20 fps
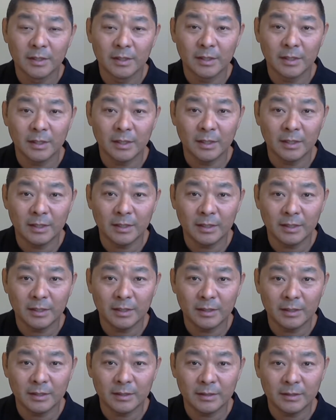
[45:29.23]

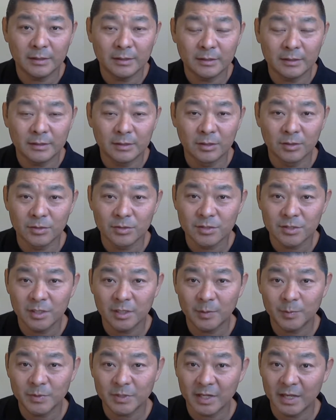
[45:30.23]
and those
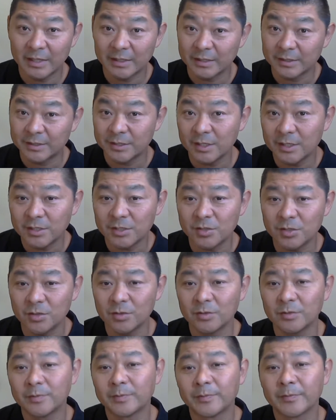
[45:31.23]
tips can assist
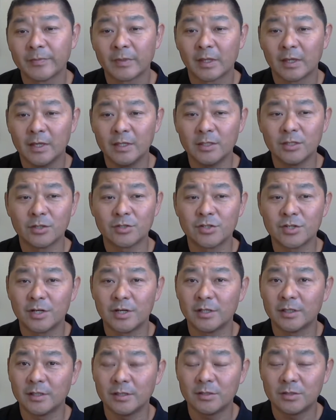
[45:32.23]
you in your
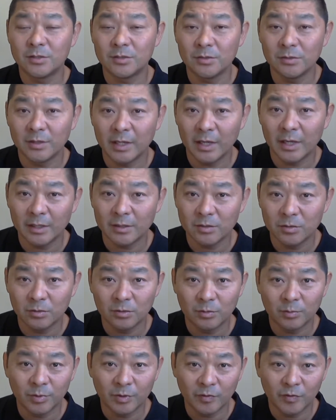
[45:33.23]
journey to get
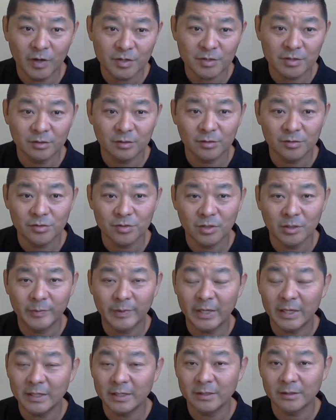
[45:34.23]
your professional job
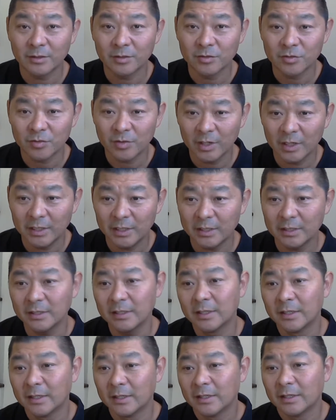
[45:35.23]
here in Australia.
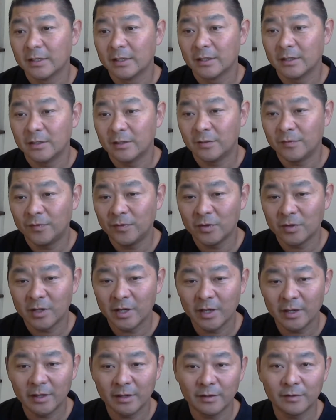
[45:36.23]
If you
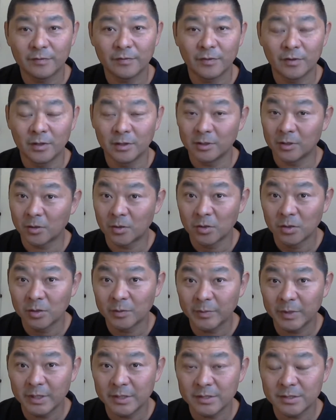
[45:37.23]
have other
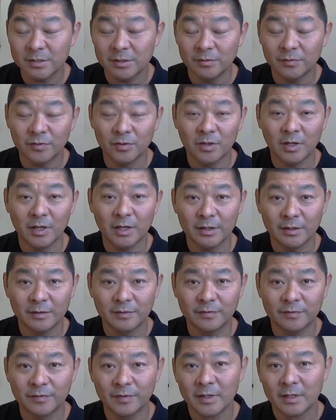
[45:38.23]
comments, if you
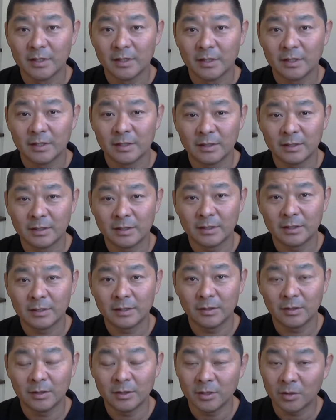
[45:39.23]
have
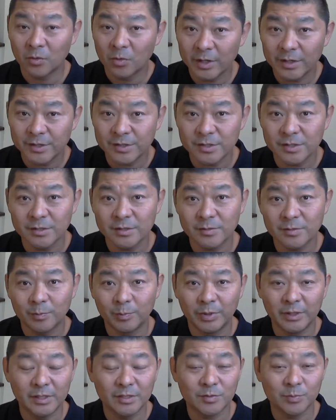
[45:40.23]
other questions,
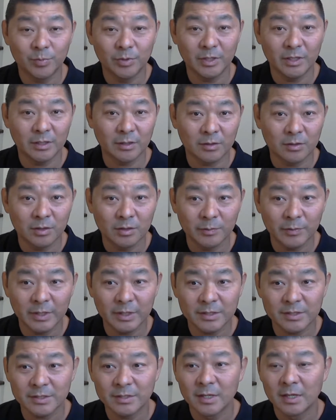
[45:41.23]
please put in the
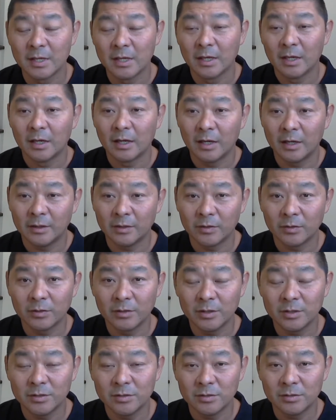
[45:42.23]
comments. I'm
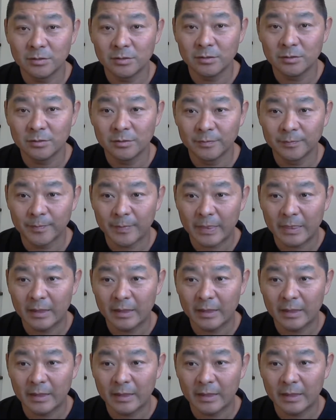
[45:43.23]
going to